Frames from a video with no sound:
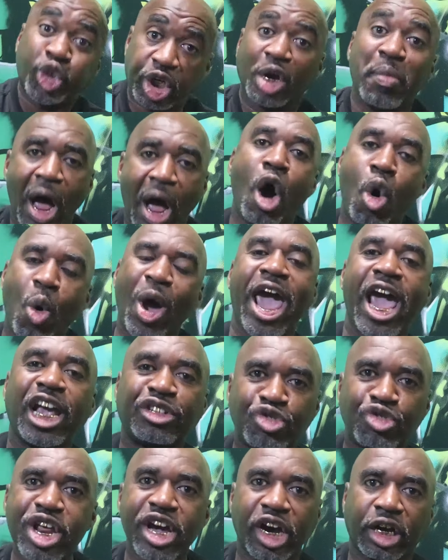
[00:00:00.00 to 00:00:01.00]
You some hoe
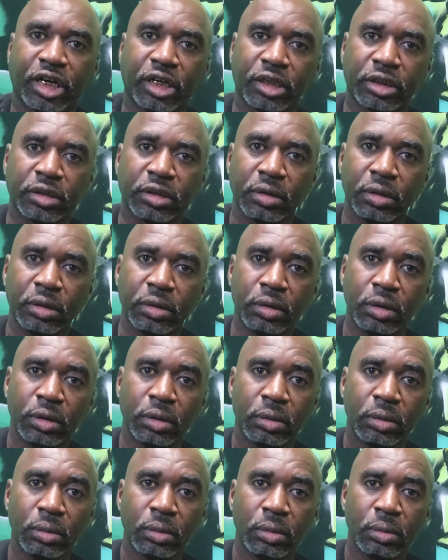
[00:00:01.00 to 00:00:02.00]
ass niggas.
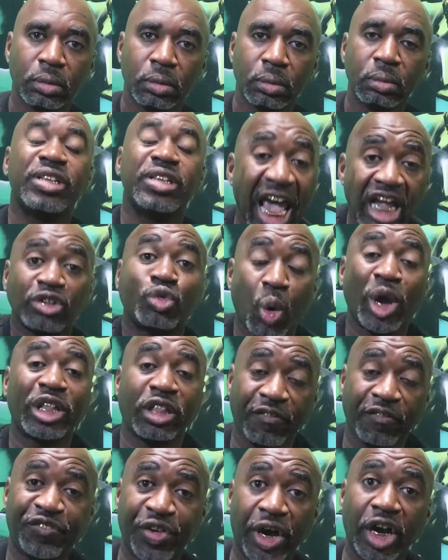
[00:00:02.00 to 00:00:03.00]

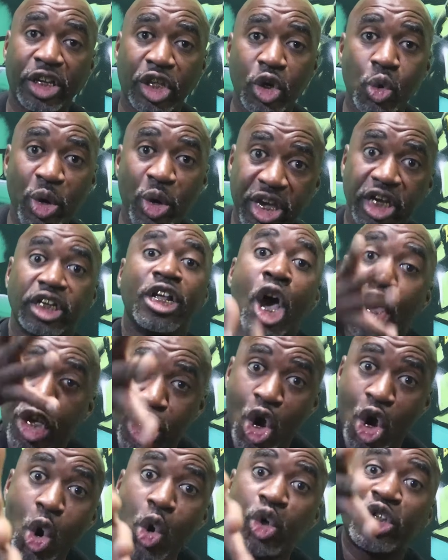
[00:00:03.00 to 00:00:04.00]
That's what the fuck you is.
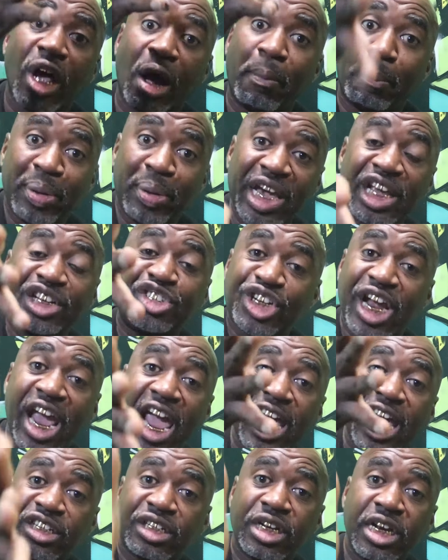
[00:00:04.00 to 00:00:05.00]
You's a
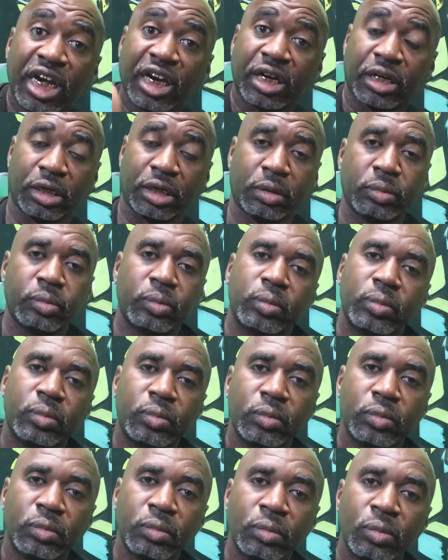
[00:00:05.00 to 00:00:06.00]
bitch ass nigga.
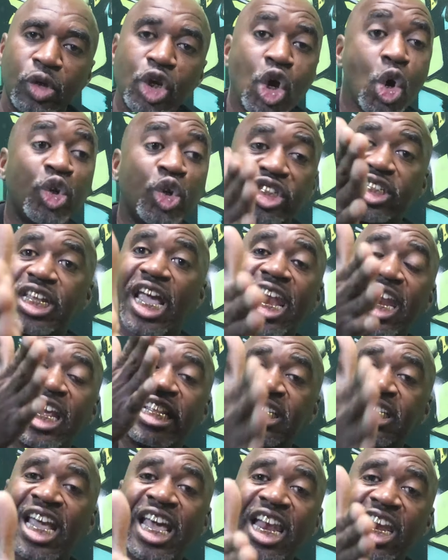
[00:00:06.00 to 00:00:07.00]
You
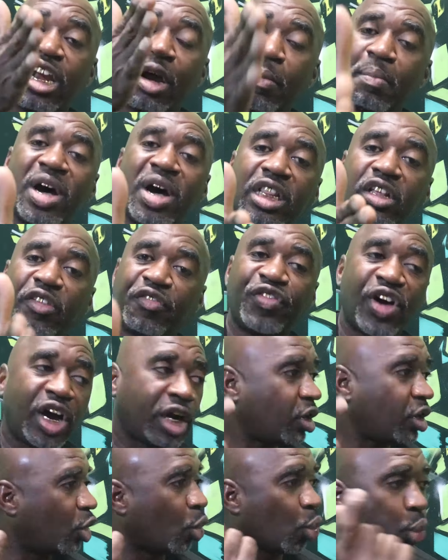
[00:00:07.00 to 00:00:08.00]
steady telling a
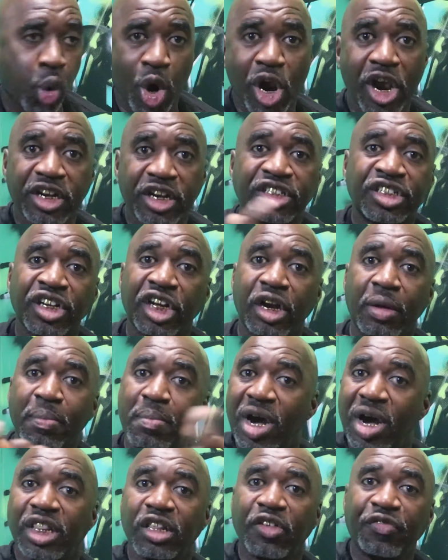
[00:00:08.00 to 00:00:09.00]
motherfucker to run
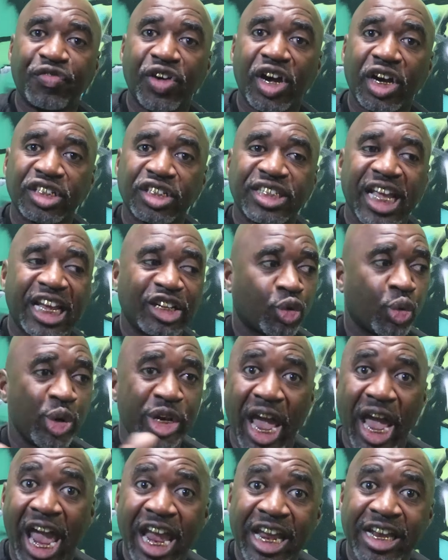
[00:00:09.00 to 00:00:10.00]
to the motherfuckers
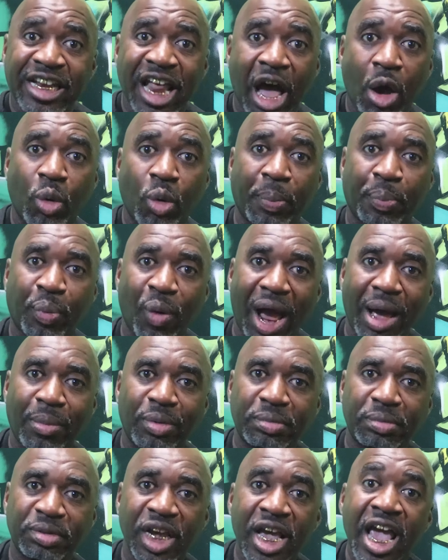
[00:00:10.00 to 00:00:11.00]
that's creating our
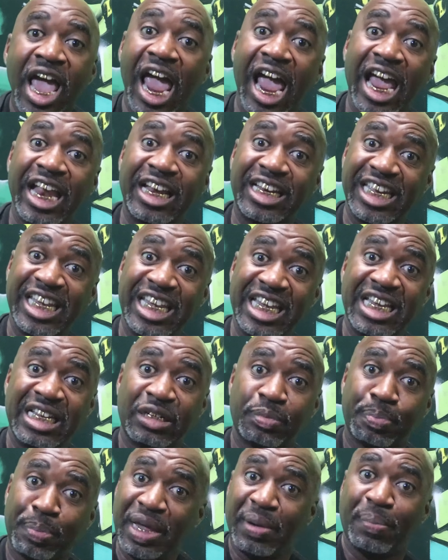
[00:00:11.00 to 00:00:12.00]
problems, and
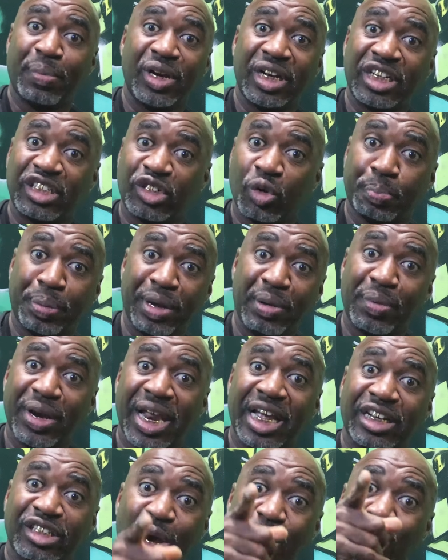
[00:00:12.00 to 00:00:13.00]
these people is the
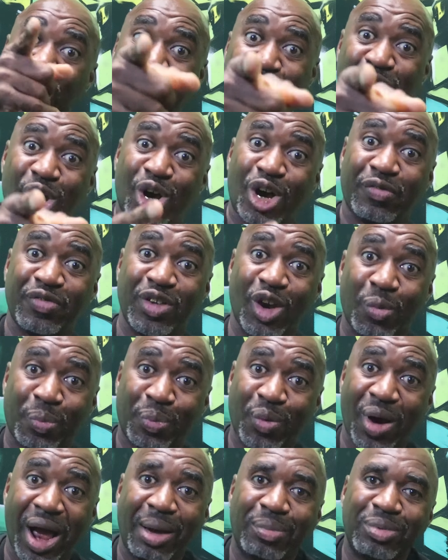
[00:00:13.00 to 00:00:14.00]
people that's gonna solve
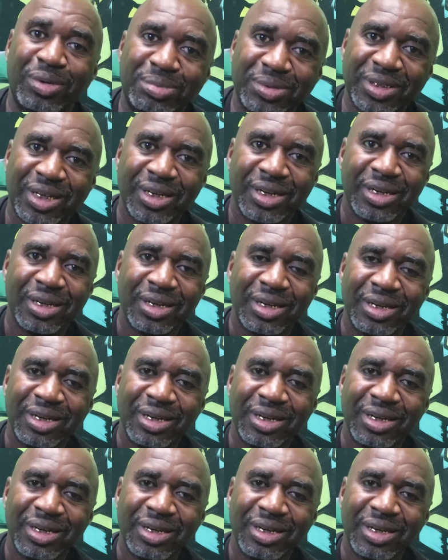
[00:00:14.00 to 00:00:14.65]
your problem.